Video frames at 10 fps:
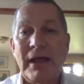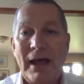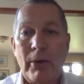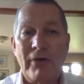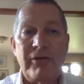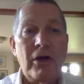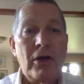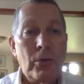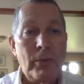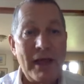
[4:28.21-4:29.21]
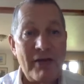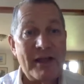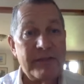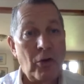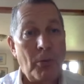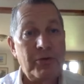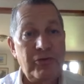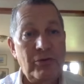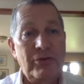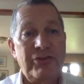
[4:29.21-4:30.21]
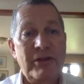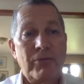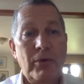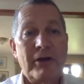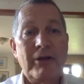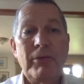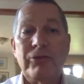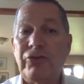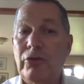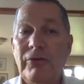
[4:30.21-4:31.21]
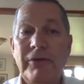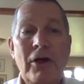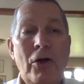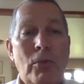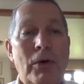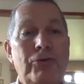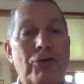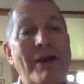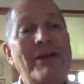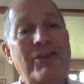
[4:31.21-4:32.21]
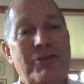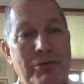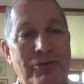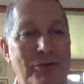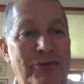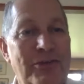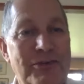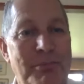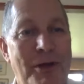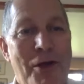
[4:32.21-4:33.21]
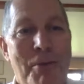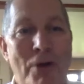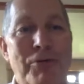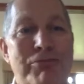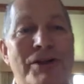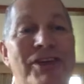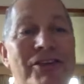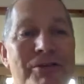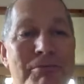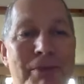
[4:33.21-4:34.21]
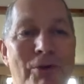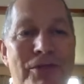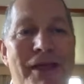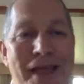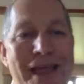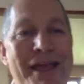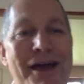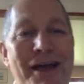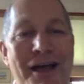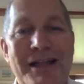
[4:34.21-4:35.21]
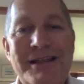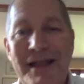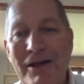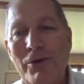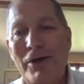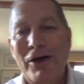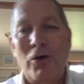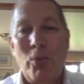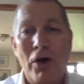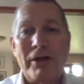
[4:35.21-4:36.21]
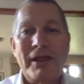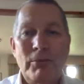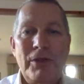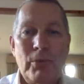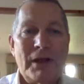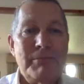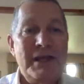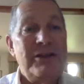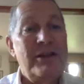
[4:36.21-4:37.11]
However, we have had the opportunity of working with two of the world's greatest producers, both British and both here and now, uh, working with One Media.